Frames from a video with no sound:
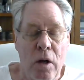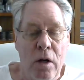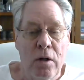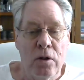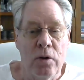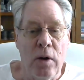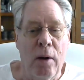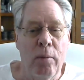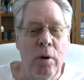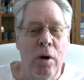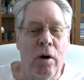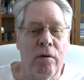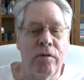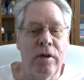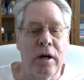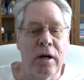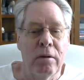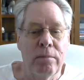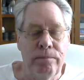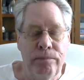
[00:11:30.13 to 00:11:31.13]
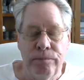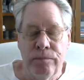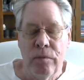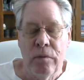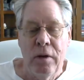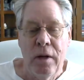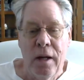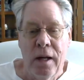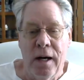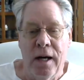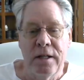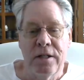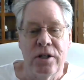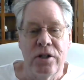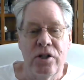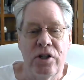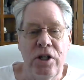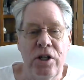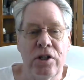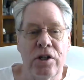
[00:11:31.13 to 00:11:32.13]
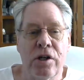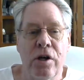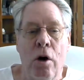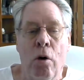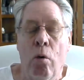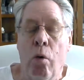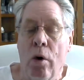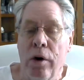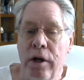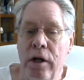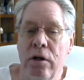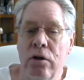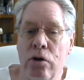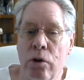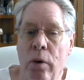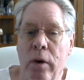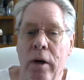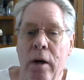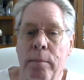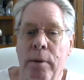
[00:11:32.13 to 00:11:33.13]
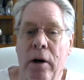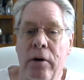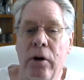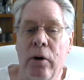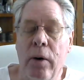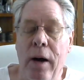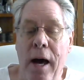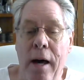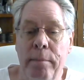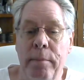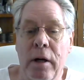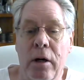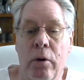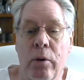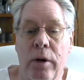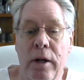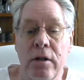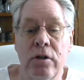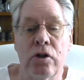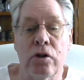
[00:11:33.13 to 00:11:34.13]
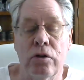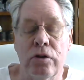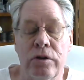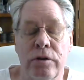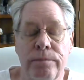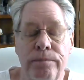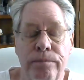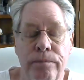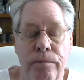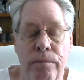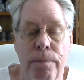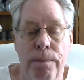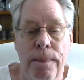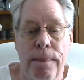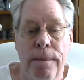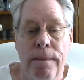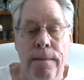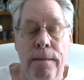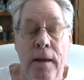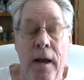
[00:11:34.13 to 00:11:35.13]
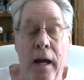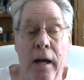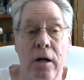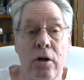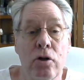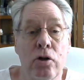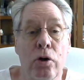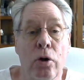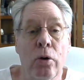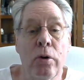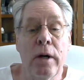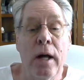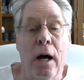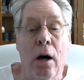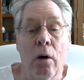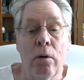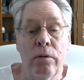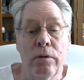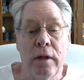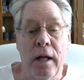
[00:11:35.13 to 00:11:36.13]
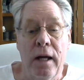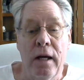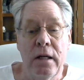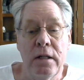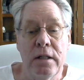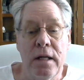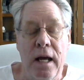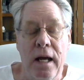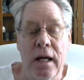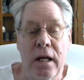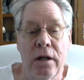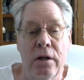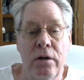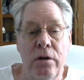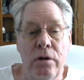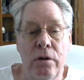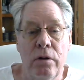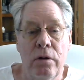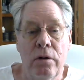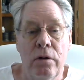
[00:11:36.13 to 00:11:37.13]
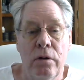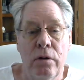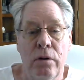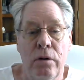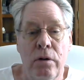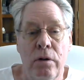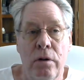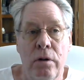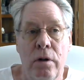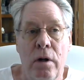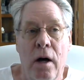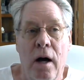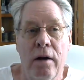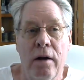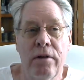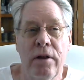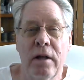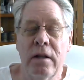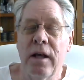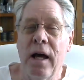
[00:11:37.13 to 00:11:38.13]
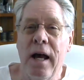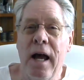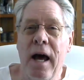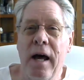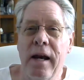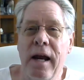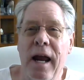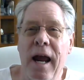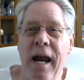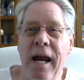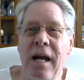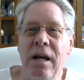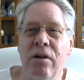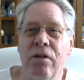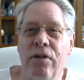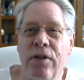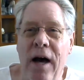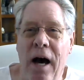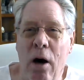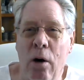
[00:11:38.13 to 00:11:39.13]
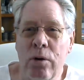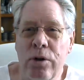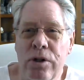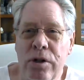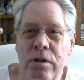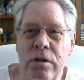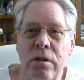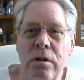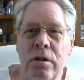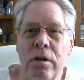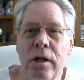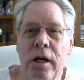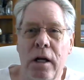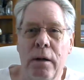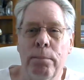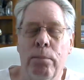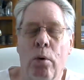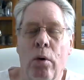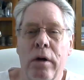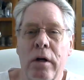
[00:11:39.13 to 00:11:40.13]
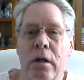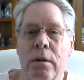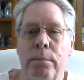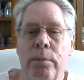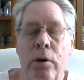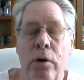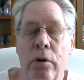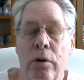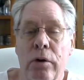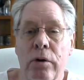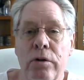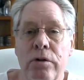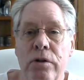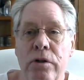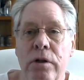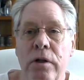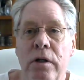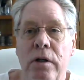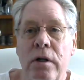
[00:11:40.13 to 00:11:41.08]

So I went over there and I said, geez, what are you doing about your admin credentials? And it turned out they had taken, I think they had 8,000 endpoint computers.